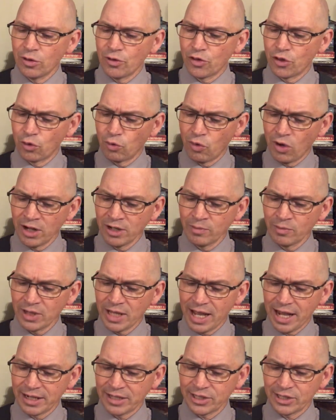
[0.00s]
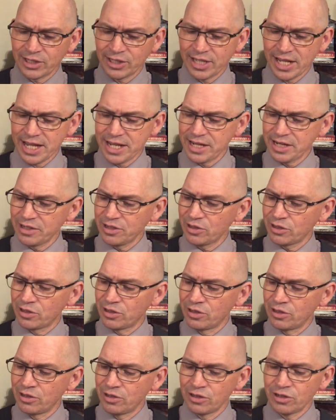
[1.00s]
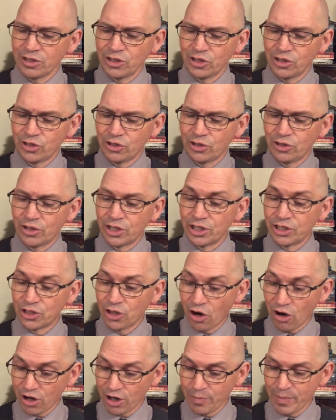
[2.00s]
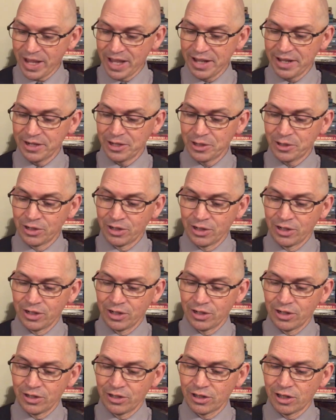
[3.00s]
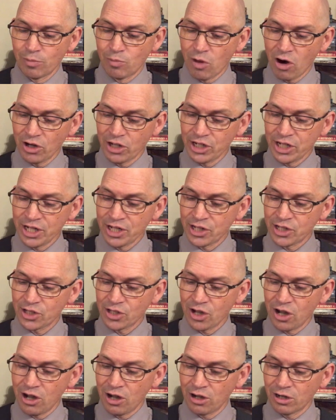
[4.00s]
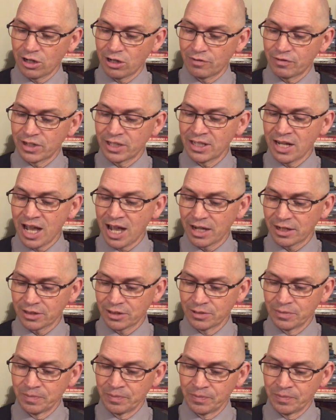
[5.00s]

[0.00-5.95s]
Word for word: The One Black Stain, The Dark Man, The Marching Song of Connacht,